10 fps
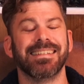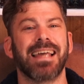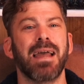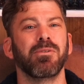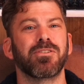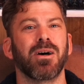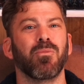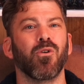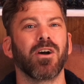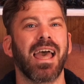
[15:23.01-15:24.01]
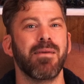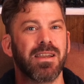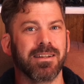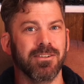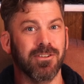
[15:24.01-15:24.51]
tabletop
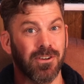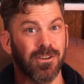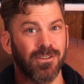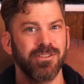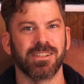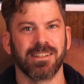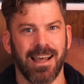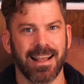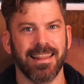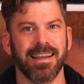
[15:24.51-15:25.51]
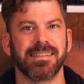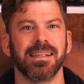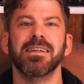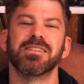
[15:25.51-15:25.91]
wargaming news like this,